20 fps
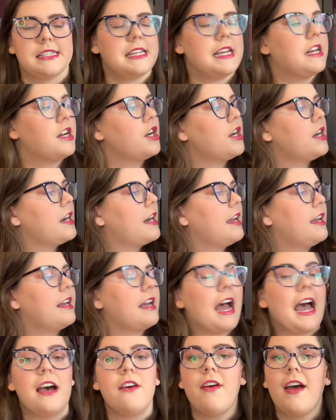Dennard.
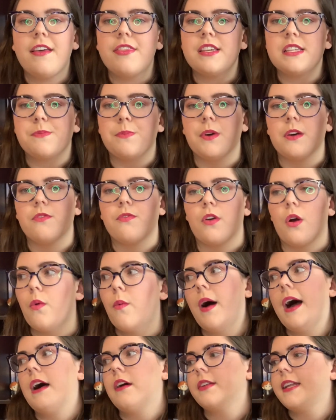I've had this book for a
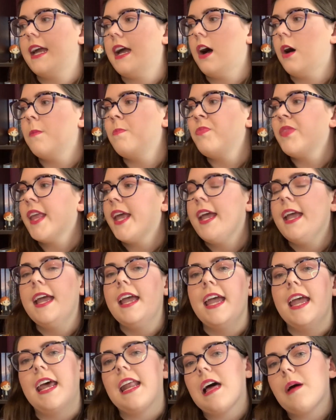while now,
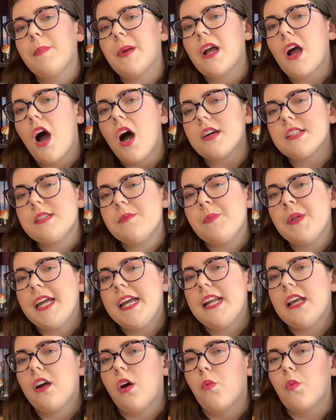and I've been
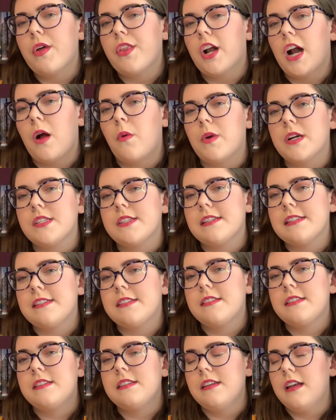contemplating on whether I want to
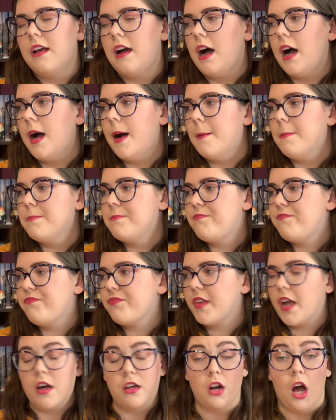
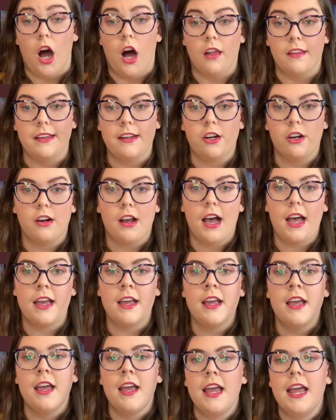unhaul it or not.
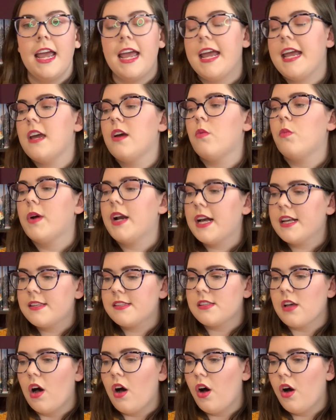And when I
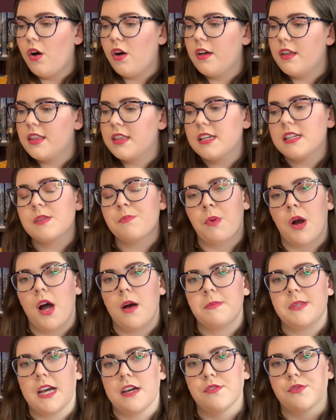saw this
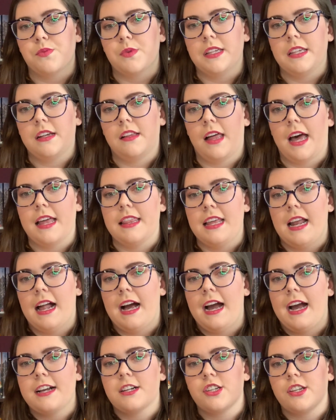prompt, I was really glad that
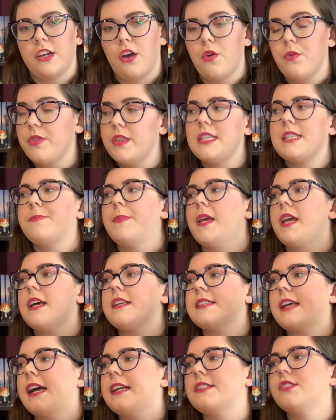I actually own this,
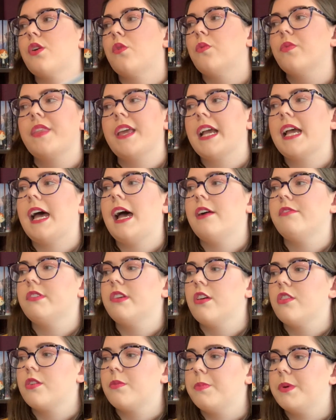because I don't think I have
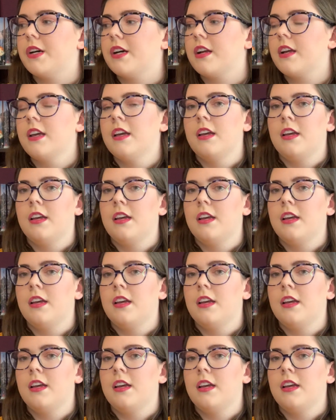another book